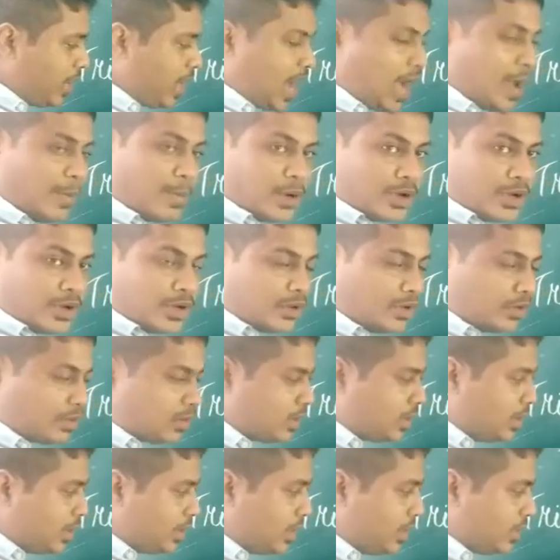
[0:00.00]

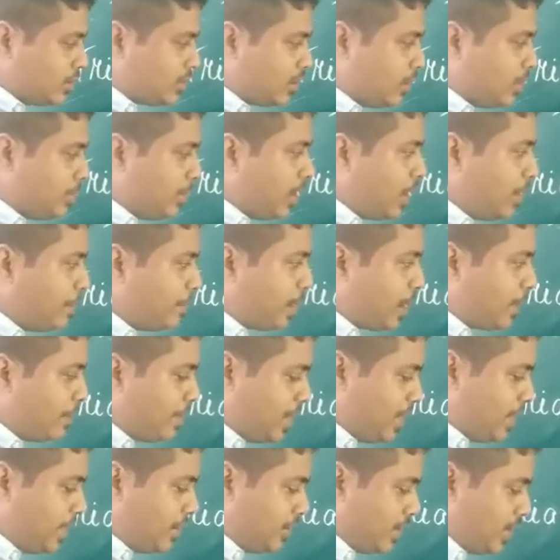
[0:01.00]
hypotenuse, this will be a
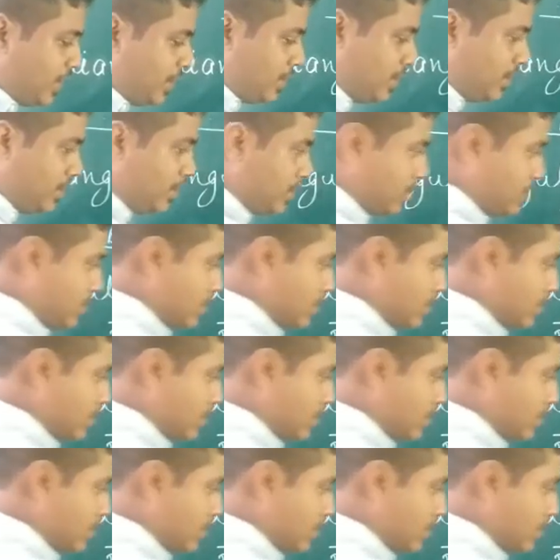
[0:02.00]
perpendicular.